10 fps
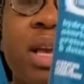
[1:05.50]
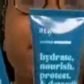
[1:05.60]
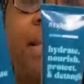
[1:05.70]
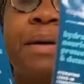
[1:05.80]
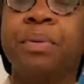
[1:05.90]

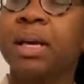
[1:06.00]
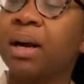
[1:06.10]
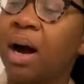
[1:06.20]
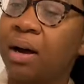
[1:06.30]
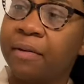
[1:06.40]
sampling
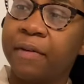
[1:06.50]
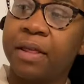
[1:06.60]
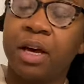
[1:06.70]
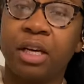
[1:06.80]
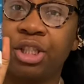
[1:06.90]
of
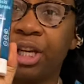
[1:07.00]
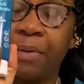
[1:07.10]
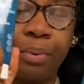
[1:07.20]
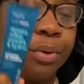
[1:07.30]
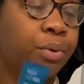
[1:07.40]
the
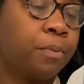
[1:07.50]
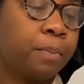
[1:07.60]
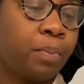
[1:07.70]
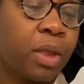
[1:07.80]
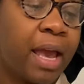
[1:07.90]
shampoo
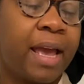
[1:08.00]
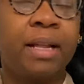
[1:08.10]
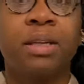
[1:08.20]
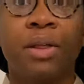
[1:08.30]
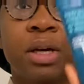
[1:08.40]

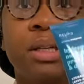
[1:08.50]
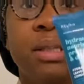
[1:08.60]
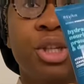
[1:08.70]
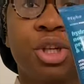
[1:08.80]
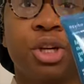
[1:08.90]
and the
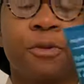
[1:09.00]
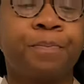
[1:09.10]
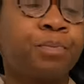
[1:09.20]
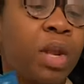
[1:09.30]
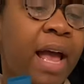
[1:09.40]
conditioner.
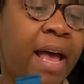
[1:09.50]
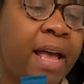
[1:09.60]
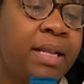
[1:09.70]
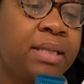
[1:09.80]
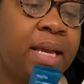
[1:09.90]

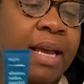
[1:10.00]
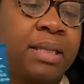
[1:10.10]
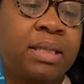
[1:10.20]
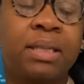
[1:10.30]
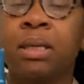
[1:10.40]
And
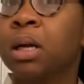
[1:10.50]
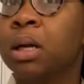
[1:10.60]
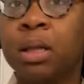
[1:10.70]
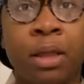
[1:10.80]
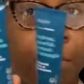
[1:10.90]
it's
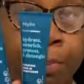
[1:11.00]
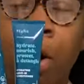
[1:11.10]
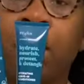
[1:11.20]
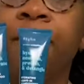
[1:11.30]
part